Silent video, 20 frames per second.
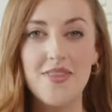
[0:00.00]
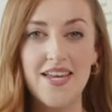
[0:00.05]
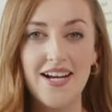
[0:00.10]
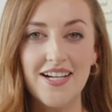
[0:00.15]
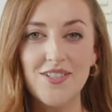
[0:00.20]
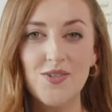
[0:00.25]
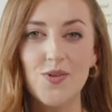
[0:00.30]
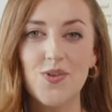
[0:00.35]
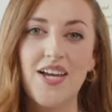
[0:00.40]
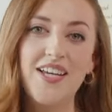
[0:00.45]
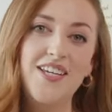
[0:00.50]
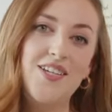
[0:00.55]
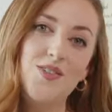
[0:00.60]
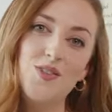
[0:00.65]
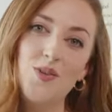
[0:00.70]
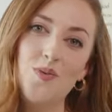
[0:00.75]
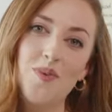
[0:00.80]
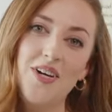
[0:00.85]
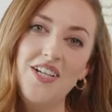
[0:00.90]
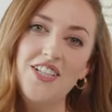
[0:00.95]
there, so thank you
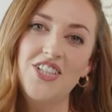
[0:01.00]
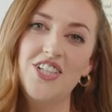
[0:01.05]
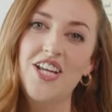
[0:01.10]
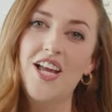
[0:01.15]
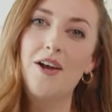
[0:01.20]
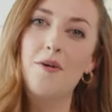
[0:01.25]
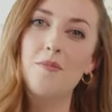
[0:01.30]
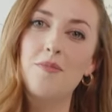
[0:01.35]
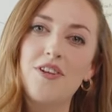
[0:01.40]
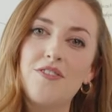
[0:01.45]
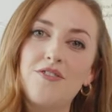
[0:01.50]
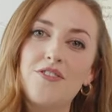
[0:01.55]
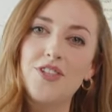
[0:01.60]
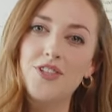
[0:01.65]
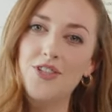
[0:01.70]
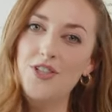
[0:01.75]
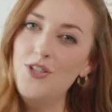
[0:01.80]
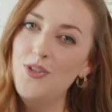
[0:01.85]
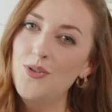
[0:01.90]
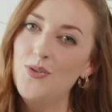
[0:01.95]
so much. But if you're
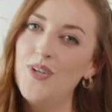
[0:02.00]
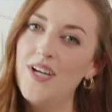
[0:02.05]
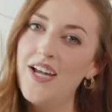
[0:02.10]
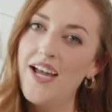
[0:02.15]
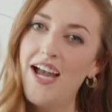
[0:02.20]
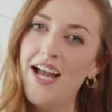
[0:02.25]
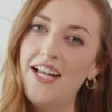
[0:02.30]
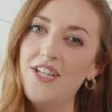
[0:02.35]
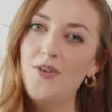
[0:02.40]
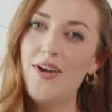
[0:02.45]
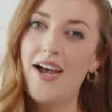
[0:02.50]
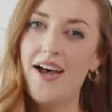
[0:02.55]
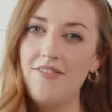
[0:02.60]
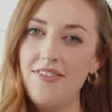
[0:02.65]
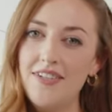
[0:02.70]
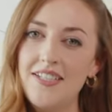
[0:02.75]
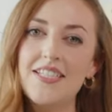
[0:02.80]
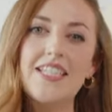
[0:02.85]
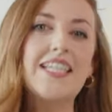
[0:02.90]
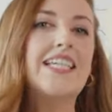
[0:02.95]
new and you
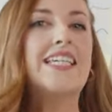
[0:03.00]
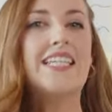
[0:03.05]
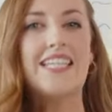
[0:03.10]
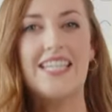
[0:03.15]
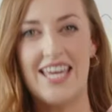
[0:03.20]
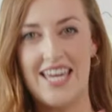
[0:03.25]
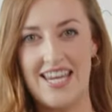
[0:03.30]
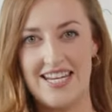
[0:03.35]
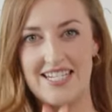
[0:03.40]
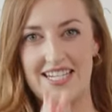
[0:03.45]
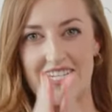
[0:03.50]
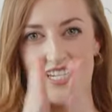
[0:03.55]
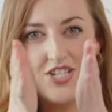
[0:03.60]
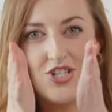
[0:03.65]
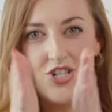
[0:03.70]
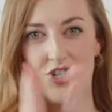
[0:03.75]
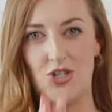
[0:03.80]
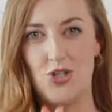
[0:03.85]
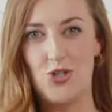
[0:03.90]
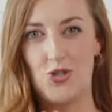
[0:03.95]
haven't, get
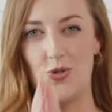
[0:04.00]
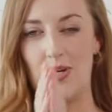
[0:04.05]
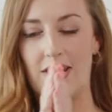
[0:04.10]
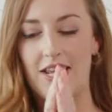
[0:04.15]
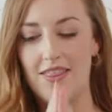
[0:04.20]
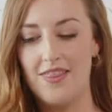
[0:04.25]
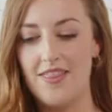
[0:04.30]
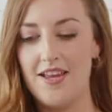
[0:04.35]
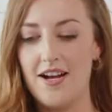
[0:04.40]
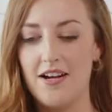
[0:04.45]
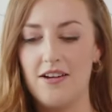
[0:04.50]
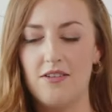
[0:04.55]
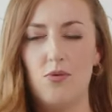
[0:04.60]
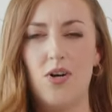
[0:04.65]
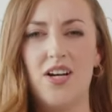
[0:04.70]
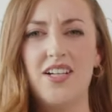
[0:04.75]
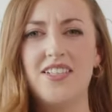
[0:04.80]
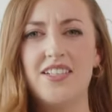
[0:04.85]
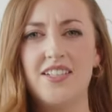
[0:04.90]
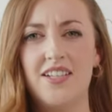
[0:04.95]
in there.
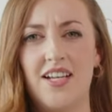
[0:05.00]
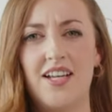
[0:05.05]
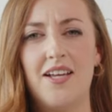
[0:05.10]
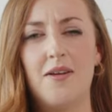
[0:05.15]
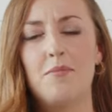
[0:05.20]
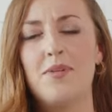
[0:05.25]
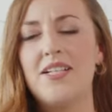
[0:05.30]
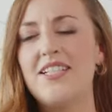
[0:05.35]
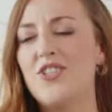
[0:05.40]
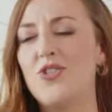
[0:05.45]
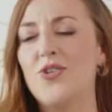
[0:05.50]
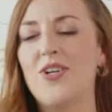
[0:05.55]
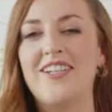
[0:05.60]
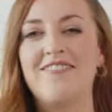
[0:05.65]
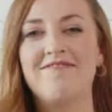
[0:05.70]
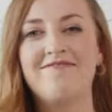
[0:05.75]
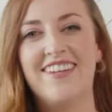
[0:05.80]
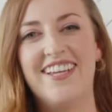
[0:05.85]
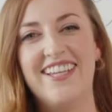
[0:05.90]
What? Please join.